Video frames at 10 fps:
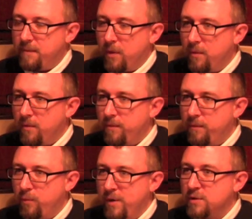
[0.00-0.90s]
But
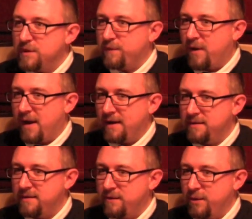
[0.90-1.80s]
we also
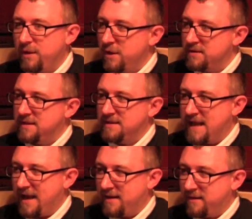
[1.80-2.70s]
find through the use of the
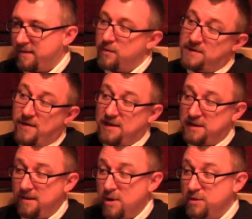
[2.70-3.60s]
data that those are
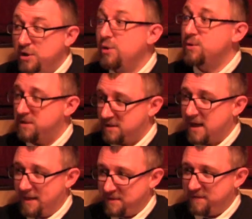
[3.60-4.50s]
actually the most used
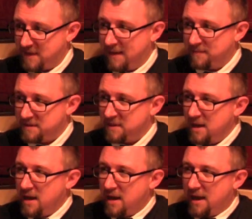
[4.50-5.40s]
types of tips
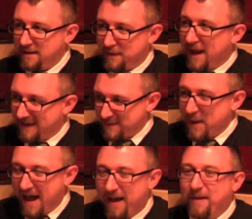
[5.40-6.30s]
as
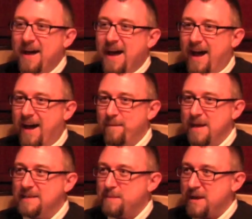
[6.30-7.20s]
well,
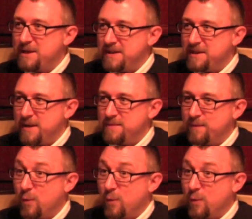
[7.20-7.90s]
especially in terms of